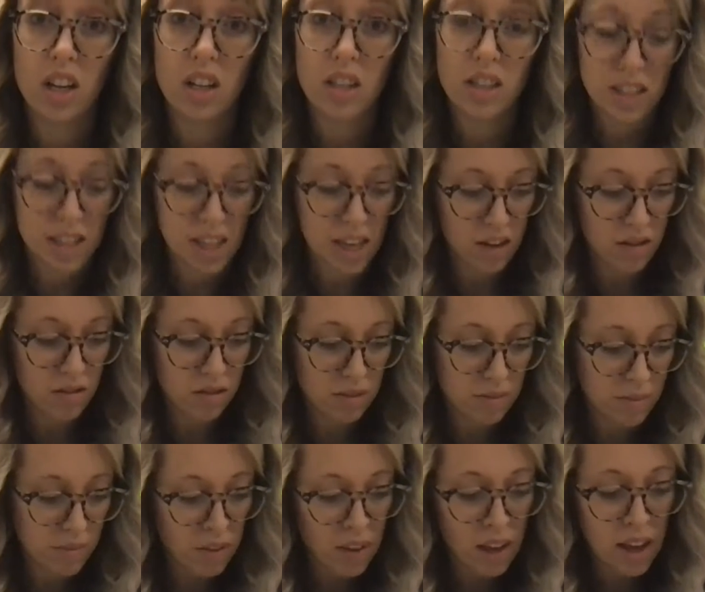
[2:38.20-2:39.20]
sound.
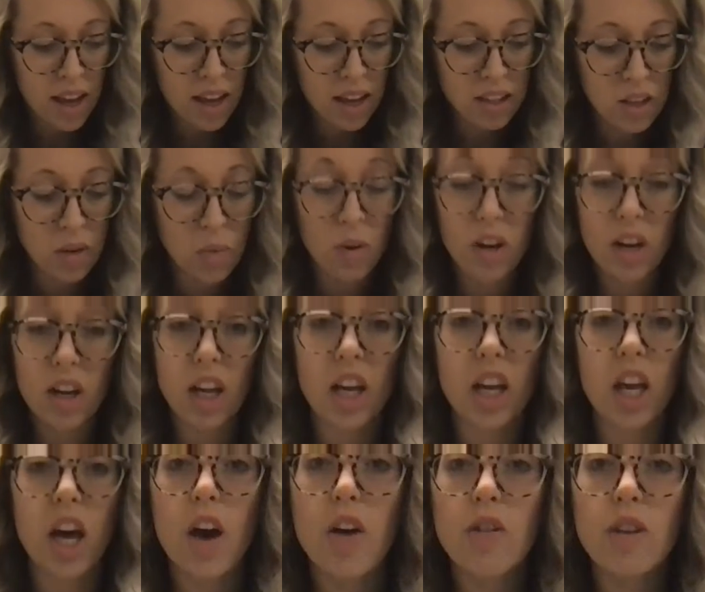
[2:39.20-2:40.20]
So we're going
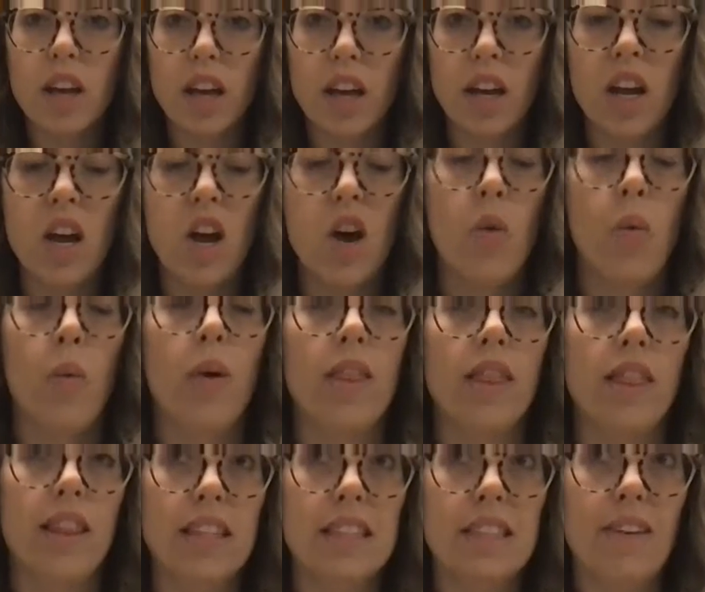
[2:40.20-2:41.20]
to code it
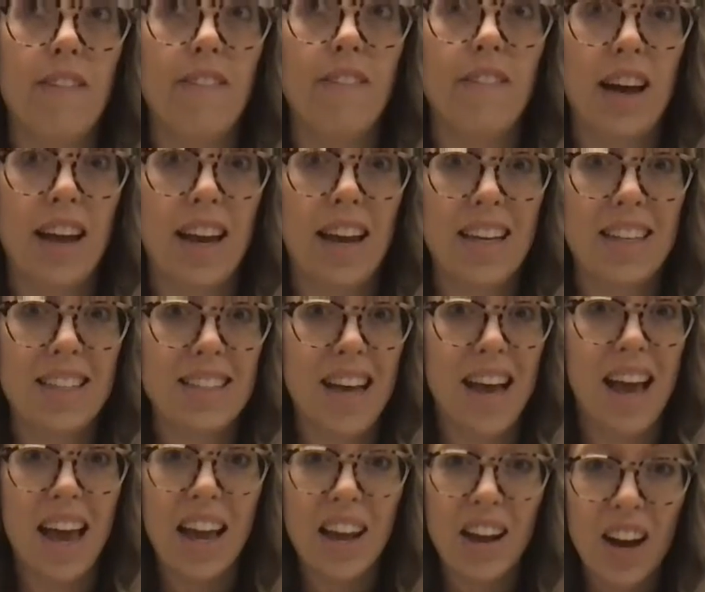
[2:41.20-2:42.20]
with this funny
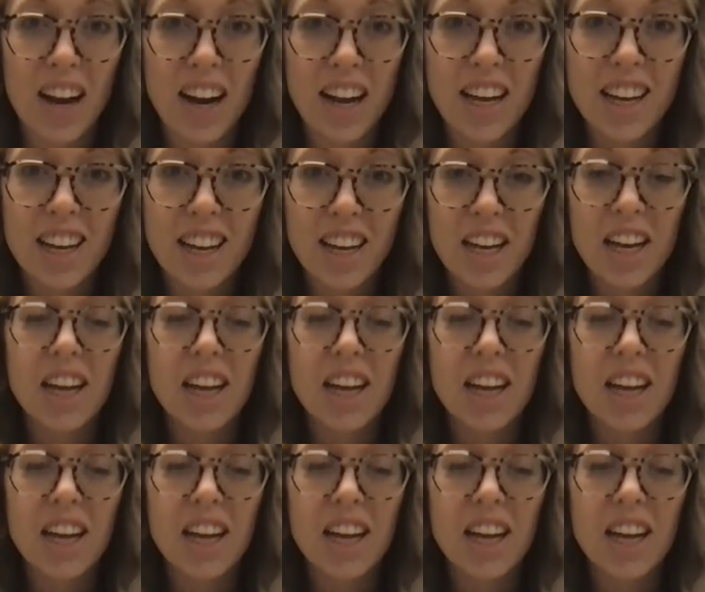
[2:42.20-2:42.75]
saying. Ready?